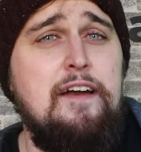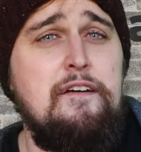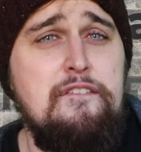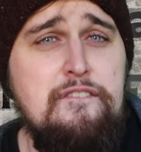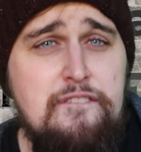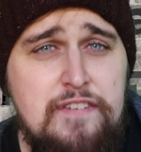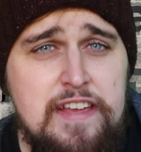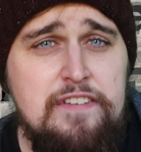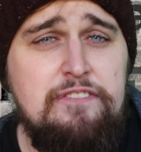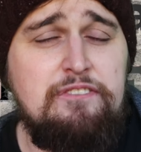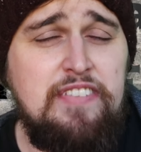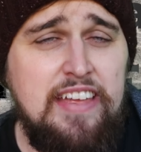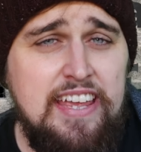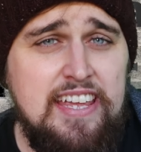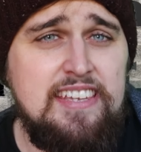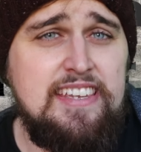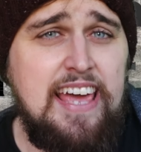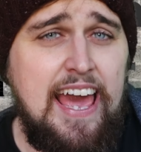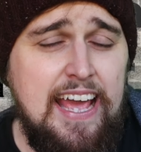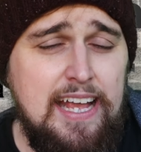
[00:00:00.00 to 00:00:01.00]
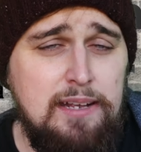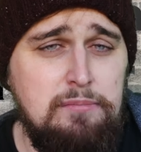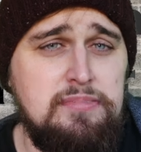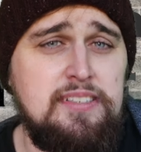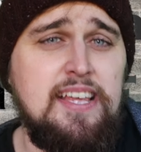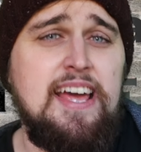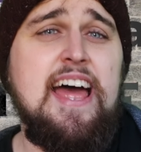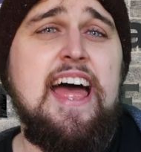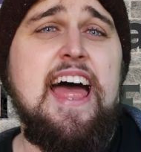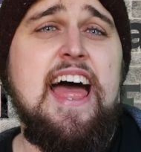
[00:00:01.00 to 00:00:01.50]
15
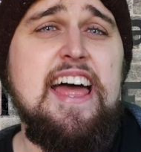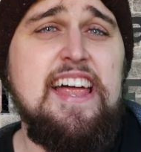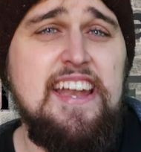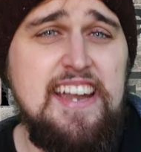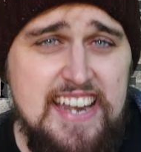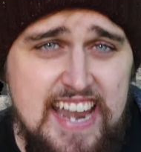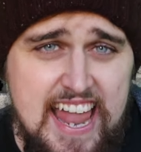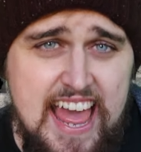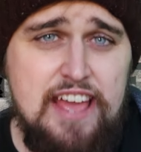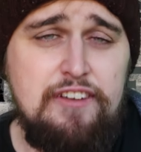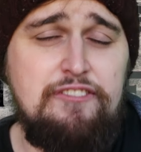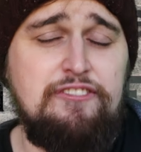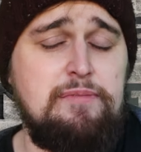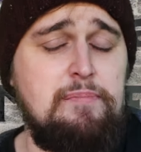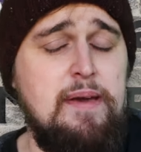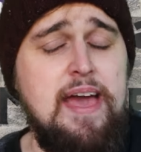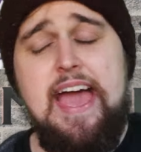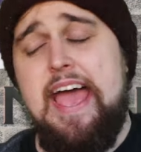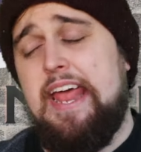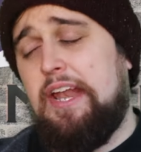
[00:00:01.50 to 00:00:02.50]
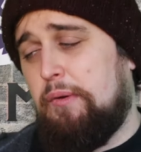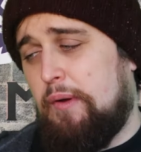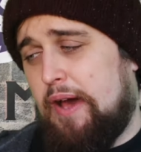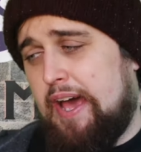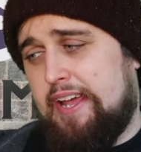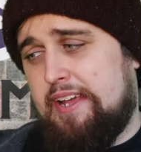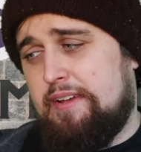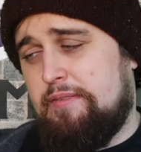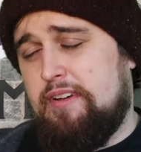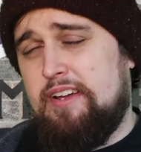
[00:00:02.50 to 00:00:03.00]
games left. But
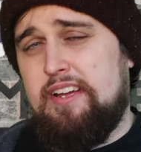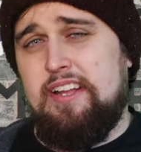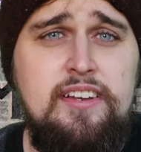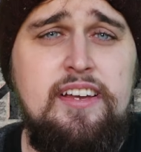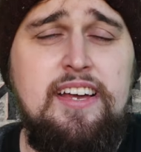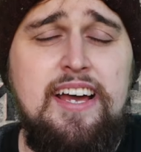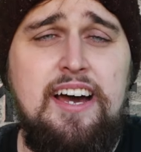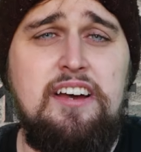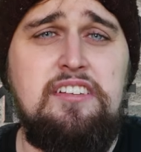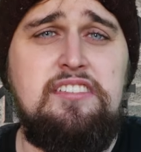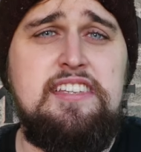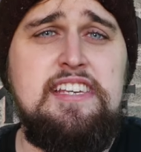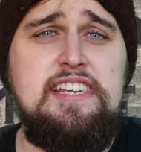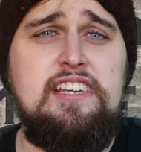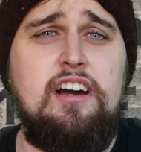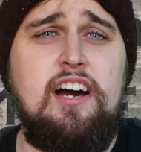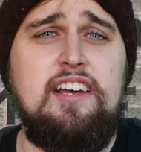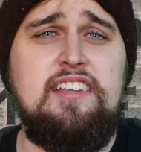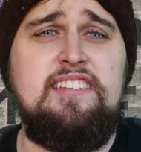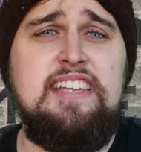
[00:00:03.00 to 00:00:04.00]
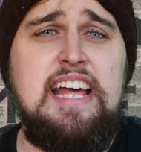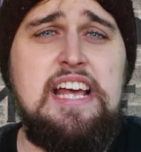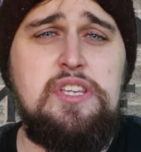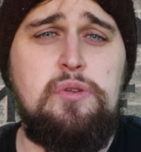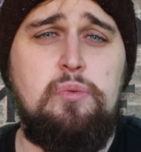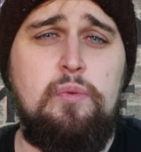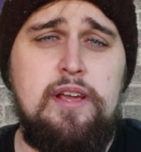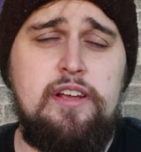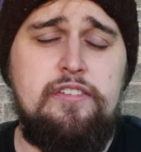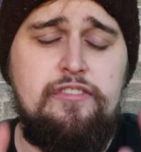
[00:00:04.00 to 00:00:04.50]
anyway, I'll see you guys
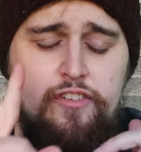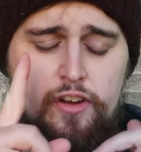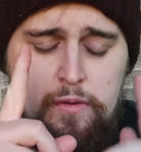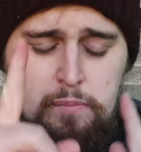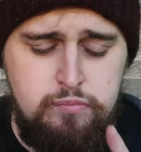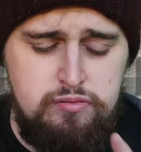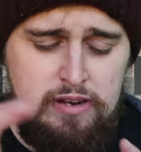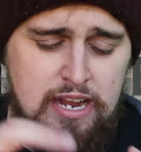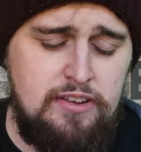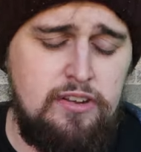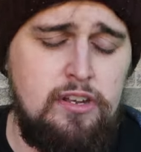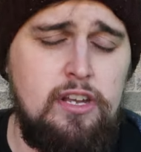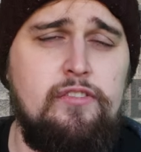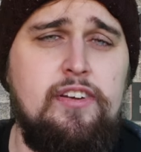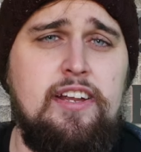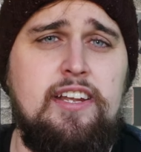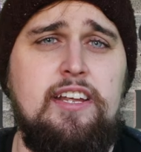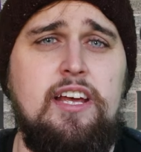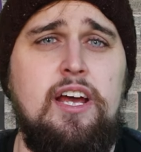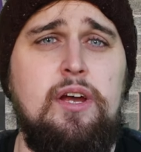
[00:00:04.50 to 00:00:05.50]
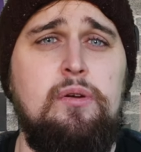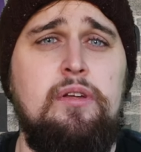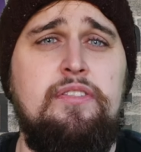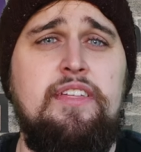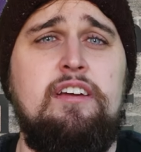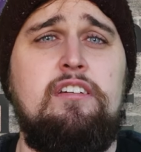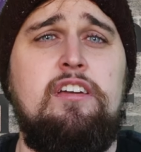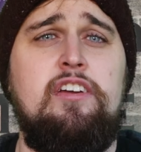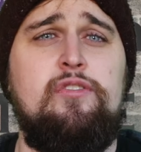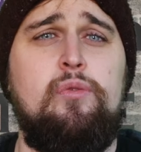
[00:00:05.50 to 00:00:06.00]
next week for a brand new video.
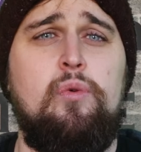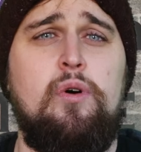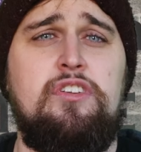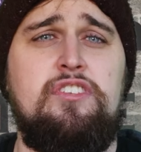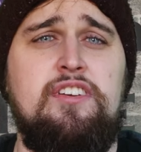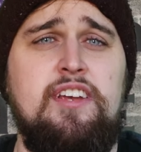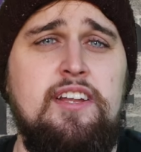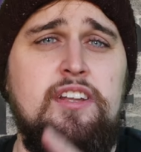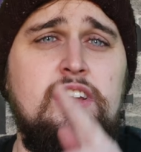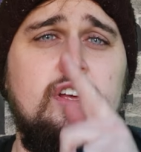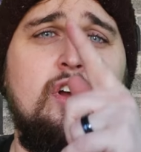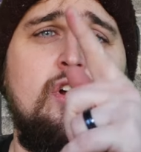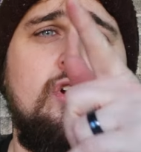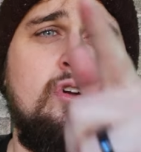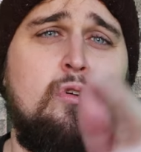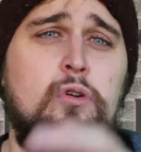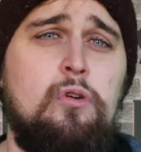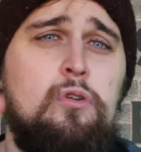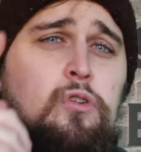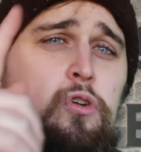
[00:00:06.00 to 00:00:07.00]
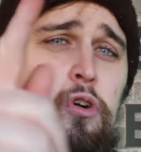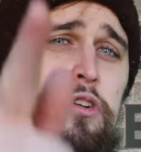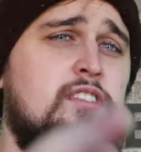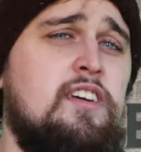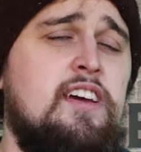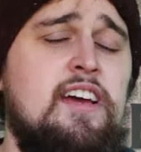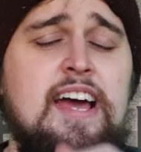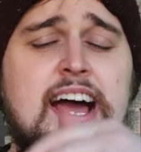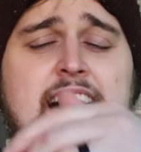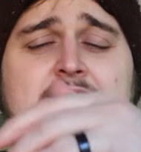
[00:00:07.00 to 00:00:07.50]
Thank you for watching. Good, good,
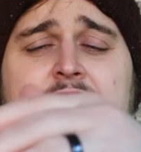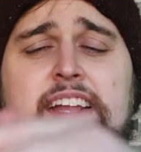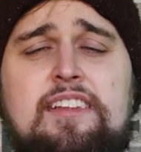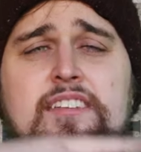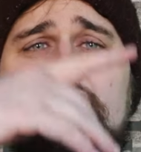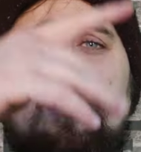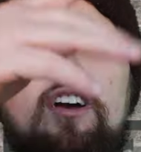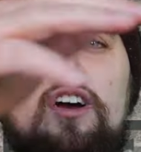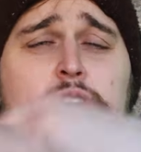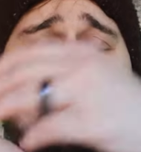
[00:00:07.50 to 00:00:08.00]
and